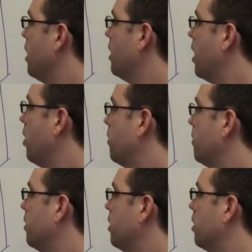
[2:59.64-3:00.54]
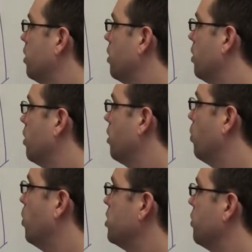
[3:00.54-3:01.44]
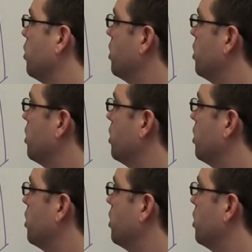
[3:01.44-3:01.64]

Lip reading: Now, once I've got